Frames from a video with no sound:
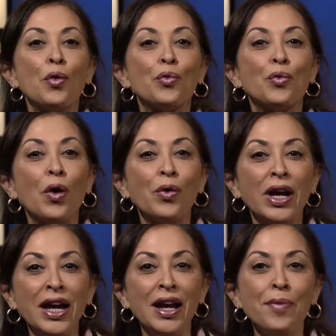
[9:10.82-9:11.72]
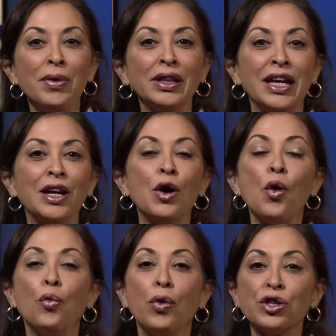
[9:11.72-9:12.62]
Rohina Malik
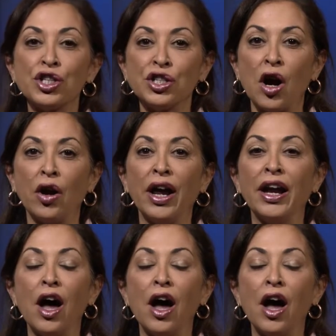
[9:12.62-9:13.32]
will star in